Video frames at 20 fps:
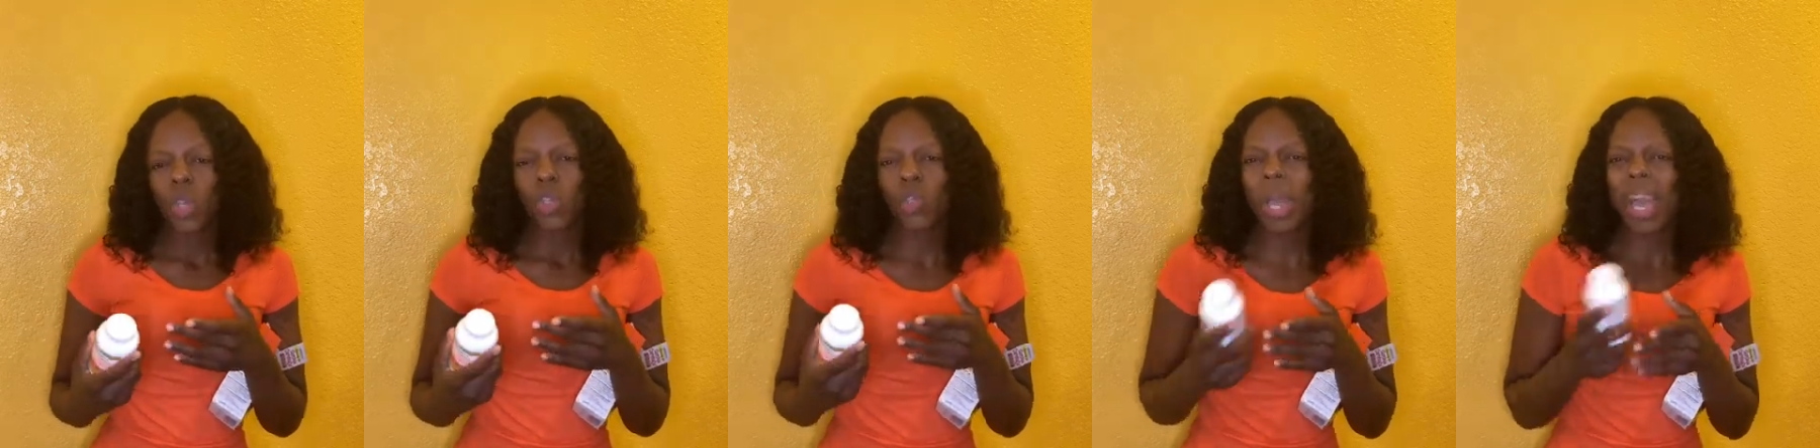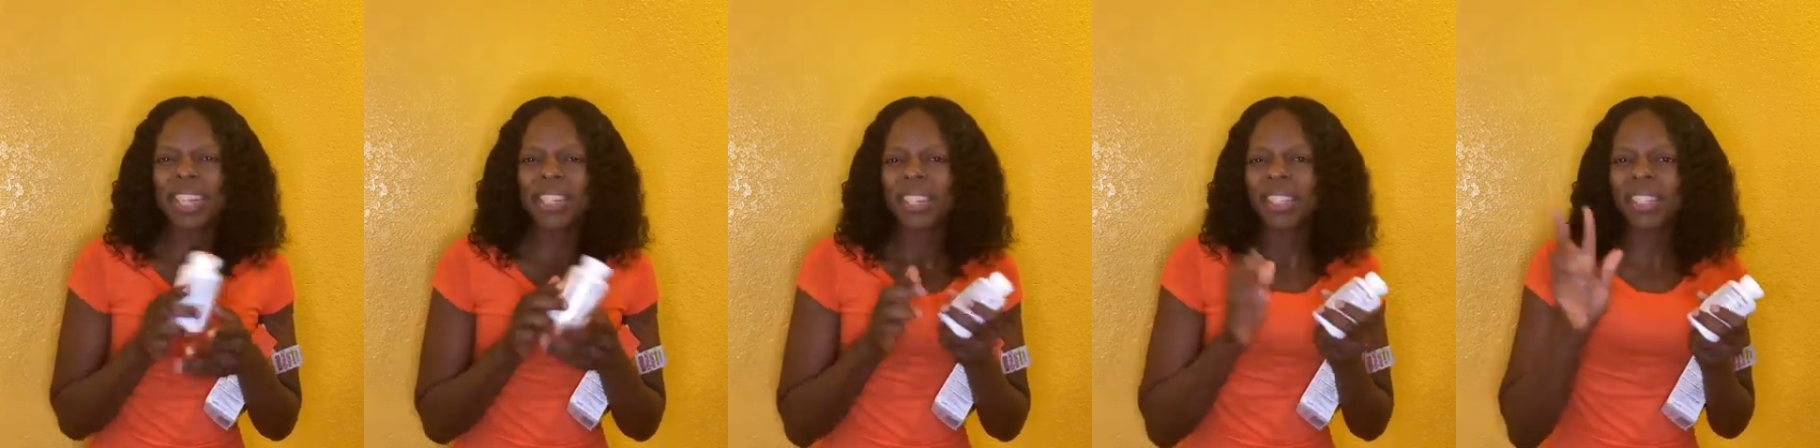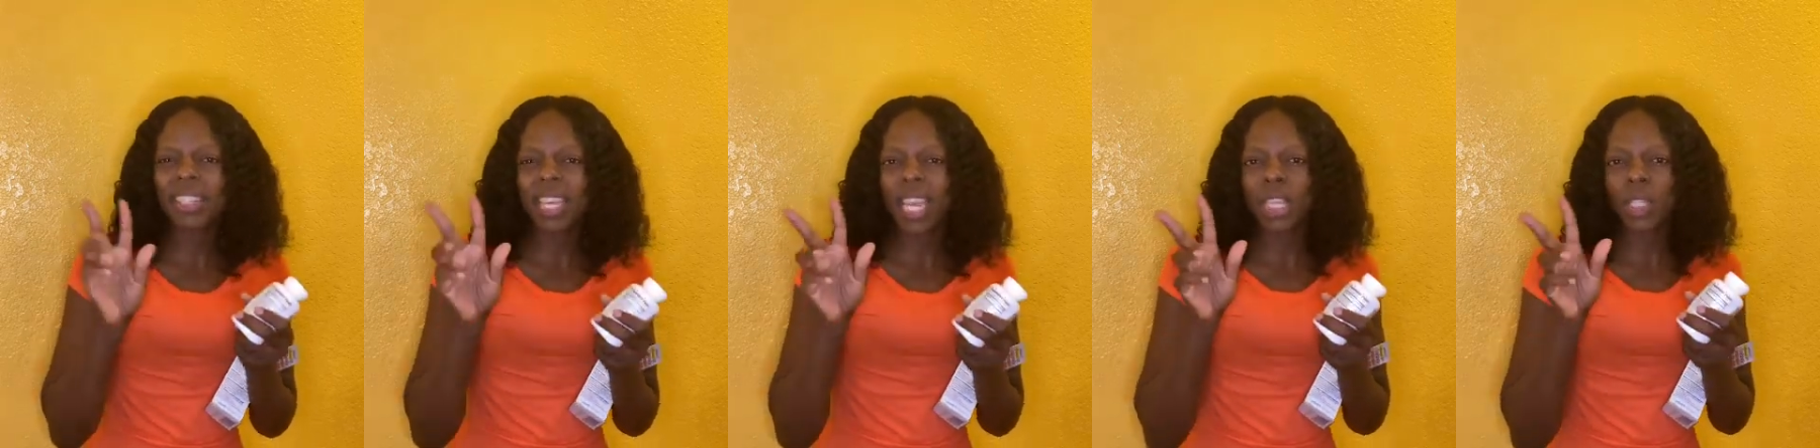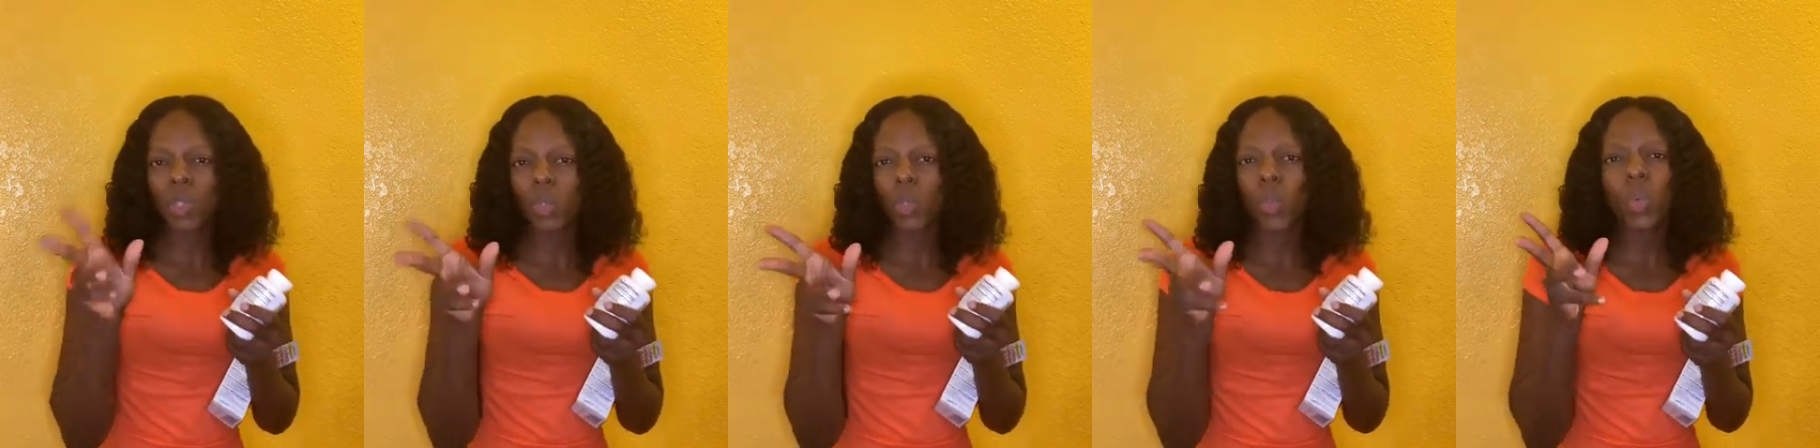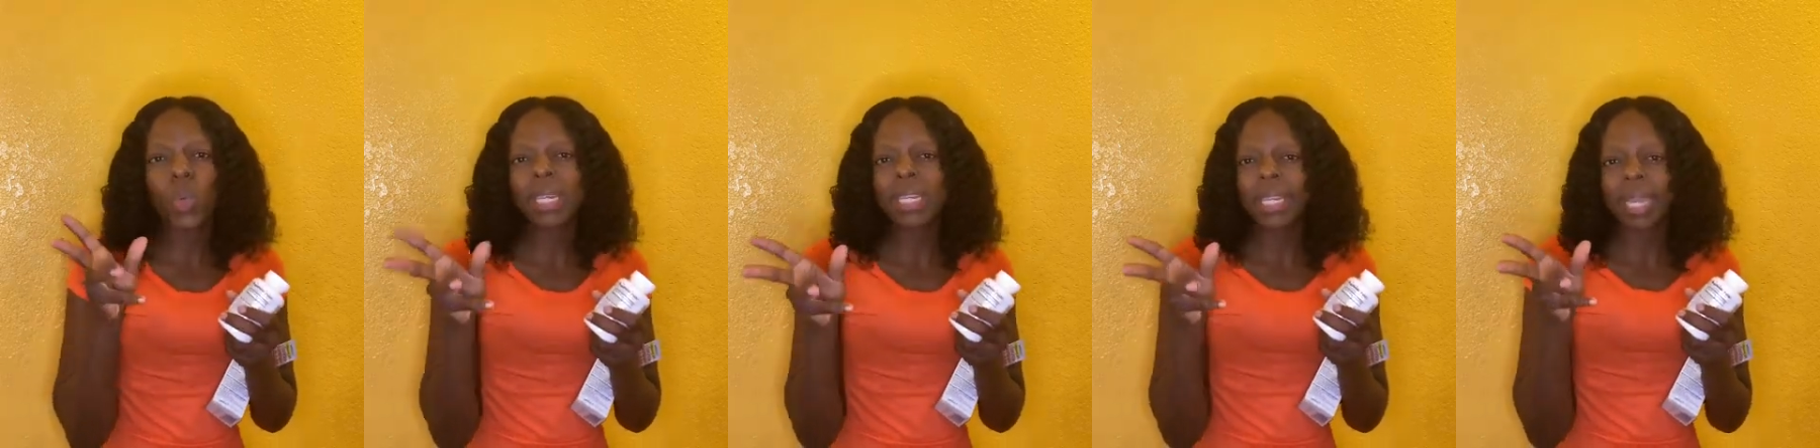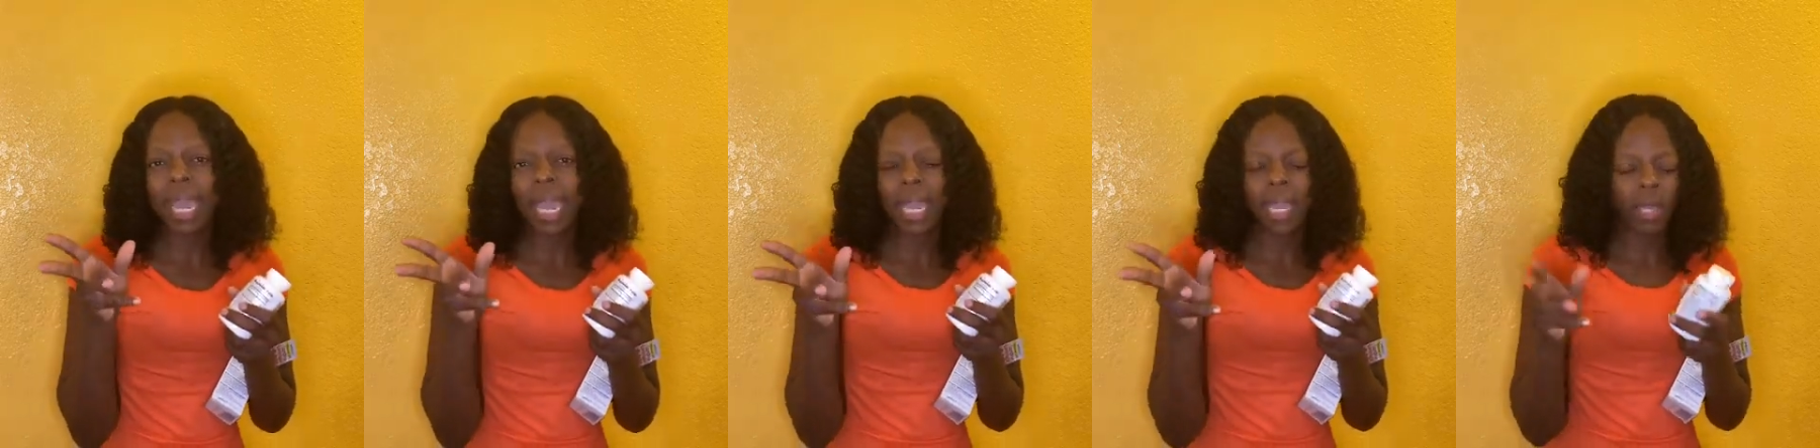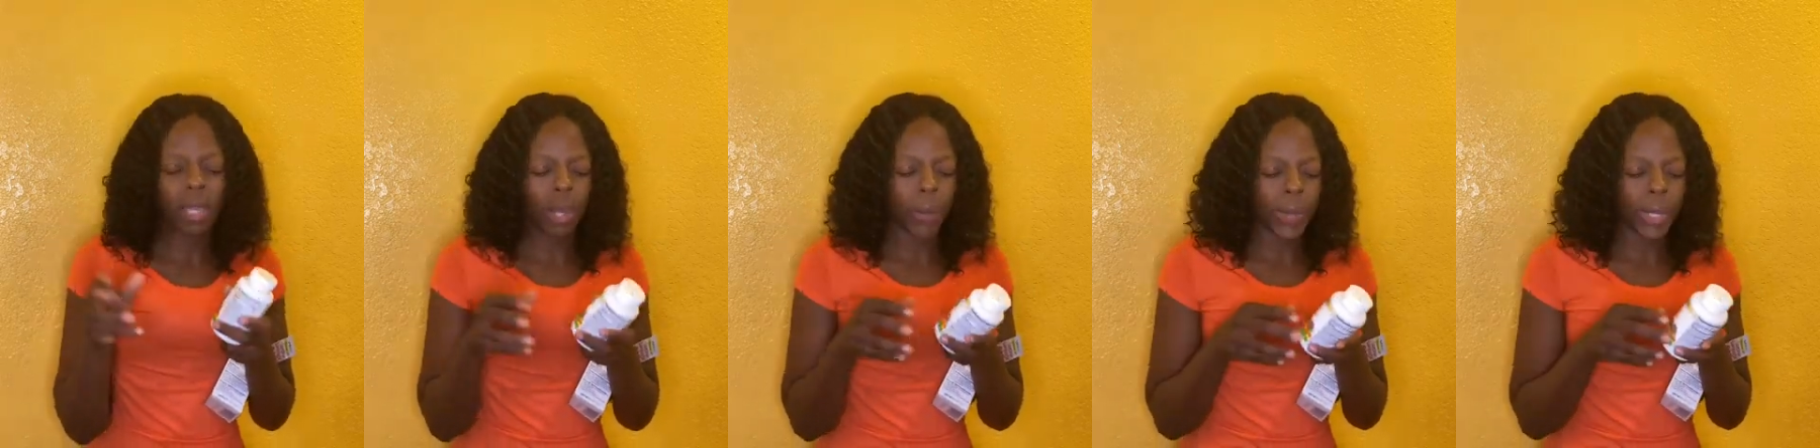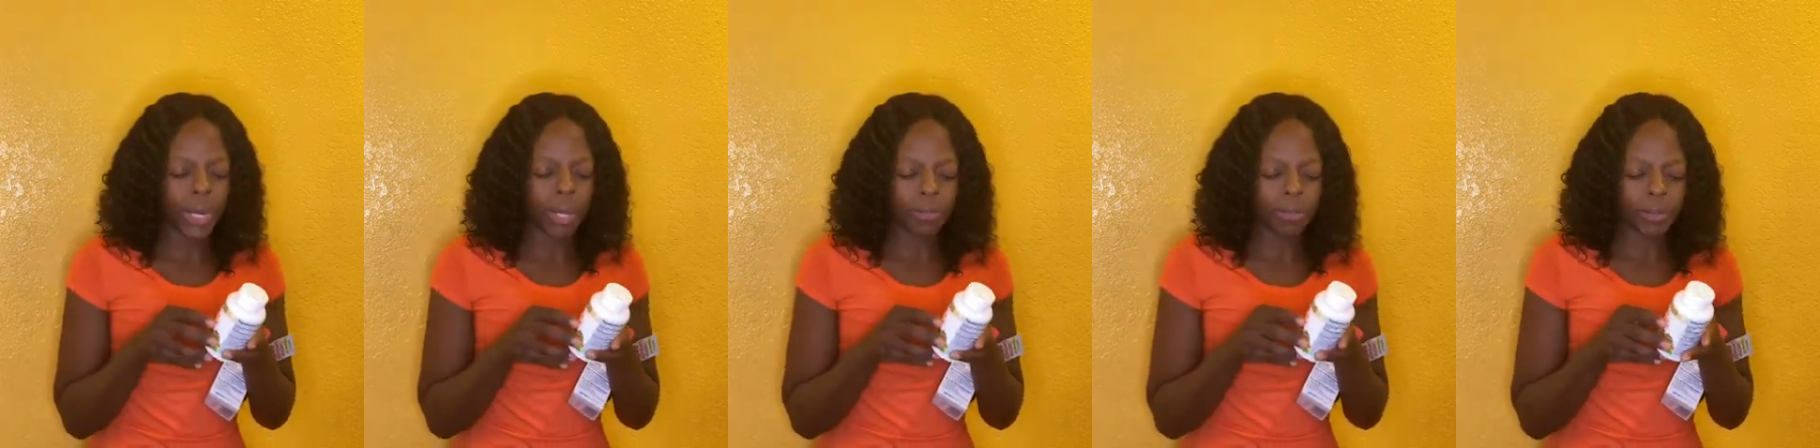So I just take two a day
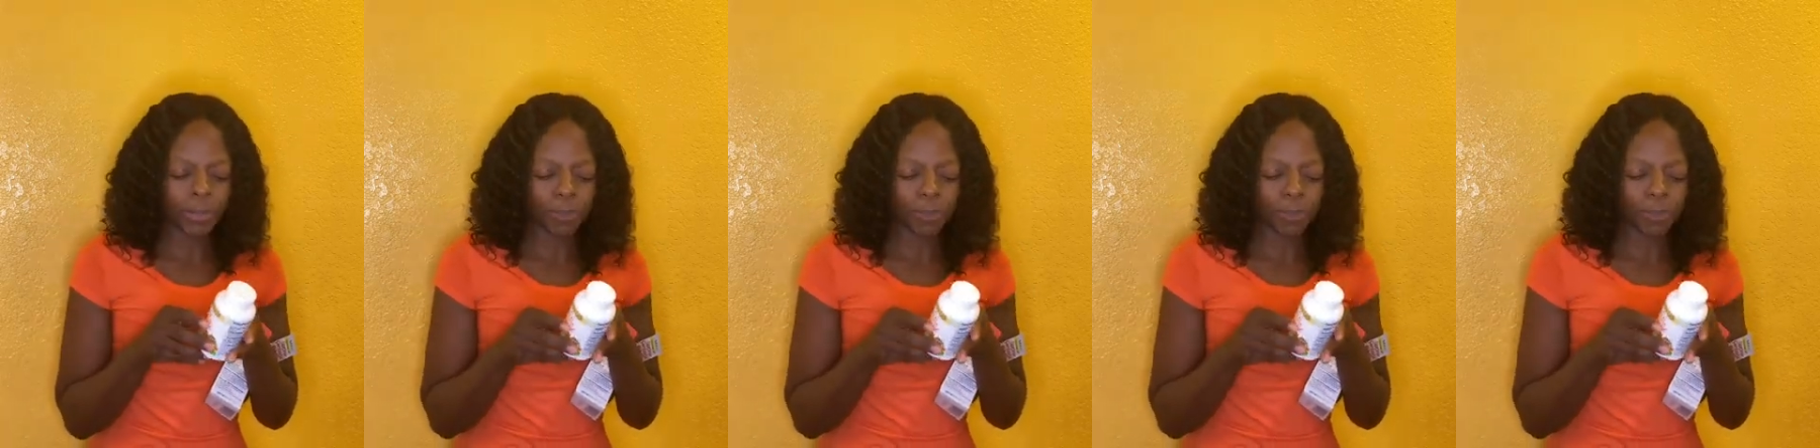or whatever.